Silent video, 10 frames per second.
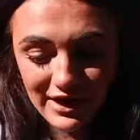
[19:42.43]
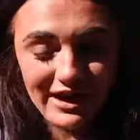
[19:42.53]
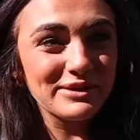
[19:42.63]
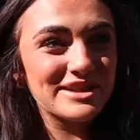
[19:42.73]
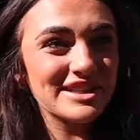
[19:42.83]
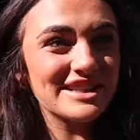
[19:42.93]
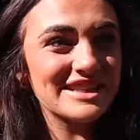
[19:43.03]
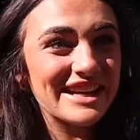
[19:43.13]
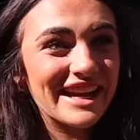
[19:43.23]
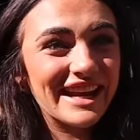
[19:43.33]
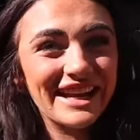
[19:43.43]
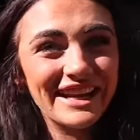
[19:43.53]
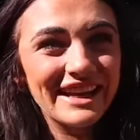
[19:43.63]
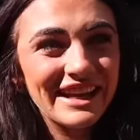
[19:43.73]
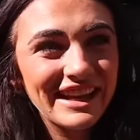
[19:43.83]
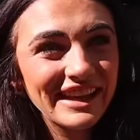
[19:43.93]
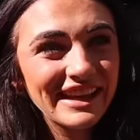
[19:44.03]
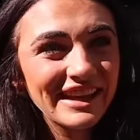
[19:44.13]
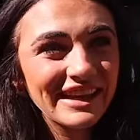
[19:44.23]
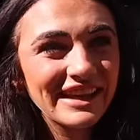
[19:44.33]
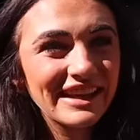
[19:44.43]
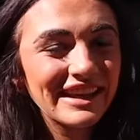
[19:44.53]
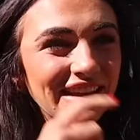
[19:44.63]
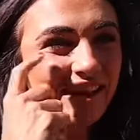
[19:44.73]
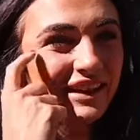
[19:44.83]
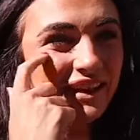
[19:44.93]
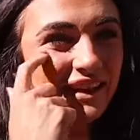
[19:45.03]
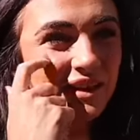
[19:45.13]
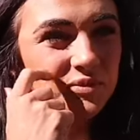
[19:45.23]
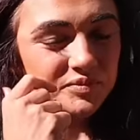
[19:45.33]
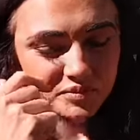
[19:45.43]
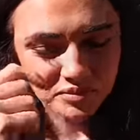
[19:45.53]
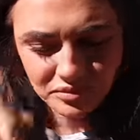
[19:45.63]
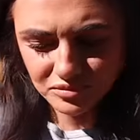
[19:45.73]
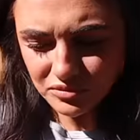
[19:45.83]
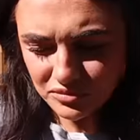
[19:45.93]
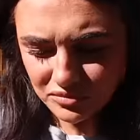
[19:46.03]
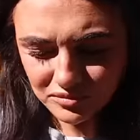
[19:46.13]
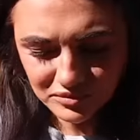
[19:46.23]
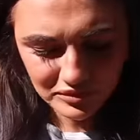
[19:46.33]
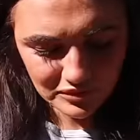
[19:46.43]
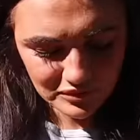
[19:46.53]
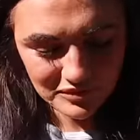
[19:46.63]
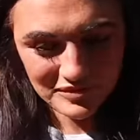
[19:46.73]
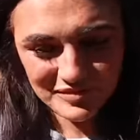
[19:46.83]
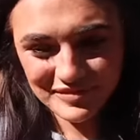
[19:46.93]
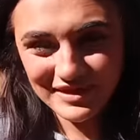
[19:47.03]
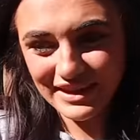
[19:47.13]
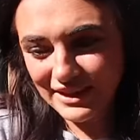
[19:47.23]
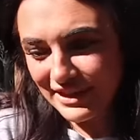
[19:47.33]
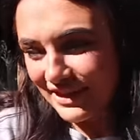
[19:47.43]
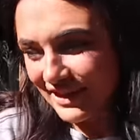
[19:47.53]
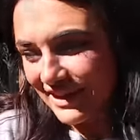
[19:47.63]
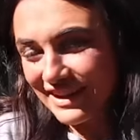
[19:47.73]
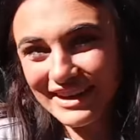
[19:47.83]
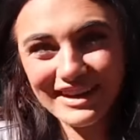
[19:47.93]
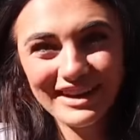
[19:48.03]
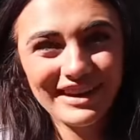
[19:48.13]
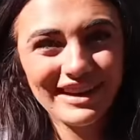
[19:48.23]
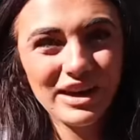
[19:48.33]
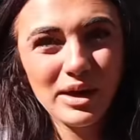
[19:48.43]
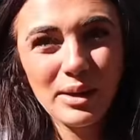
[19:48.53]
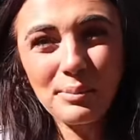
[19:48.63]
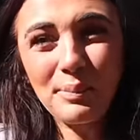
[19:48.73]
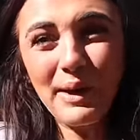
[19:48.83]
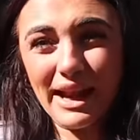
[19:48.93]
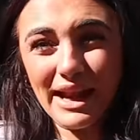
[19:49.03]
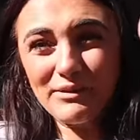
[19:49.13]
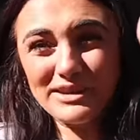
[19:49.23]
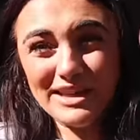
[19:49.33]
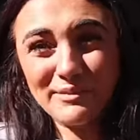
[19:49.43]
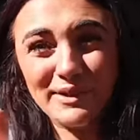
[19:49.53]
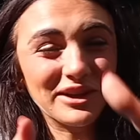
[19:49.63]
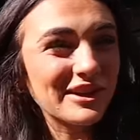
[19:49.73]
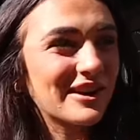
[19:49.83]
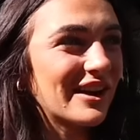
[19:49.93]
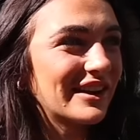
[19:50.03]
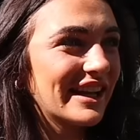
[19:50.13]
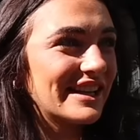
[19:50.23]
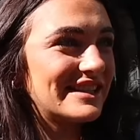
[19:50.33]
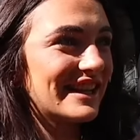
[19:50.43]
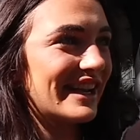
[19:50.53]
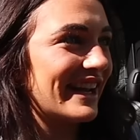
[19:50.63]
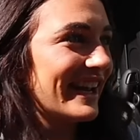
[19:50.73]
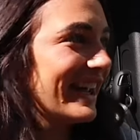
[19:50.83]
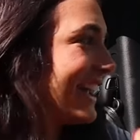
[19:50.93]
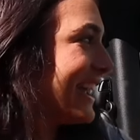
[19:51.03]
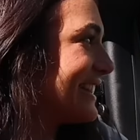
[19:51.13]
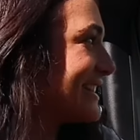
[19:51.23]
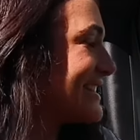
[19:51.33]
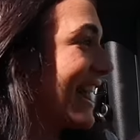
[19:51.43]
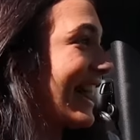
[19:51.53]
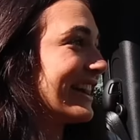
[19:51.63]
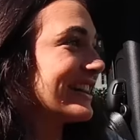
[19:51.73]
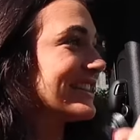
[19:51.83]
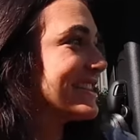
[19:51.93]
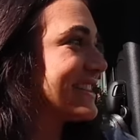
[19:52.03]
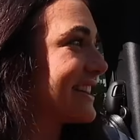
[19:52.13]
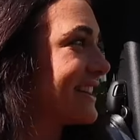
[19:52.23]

It was just sitting. She goes, I think I heard something fall off, and then a car just runs it over, and it's in the middle. But perfectly. it was in the middle of the car, like it didn't hit the tires.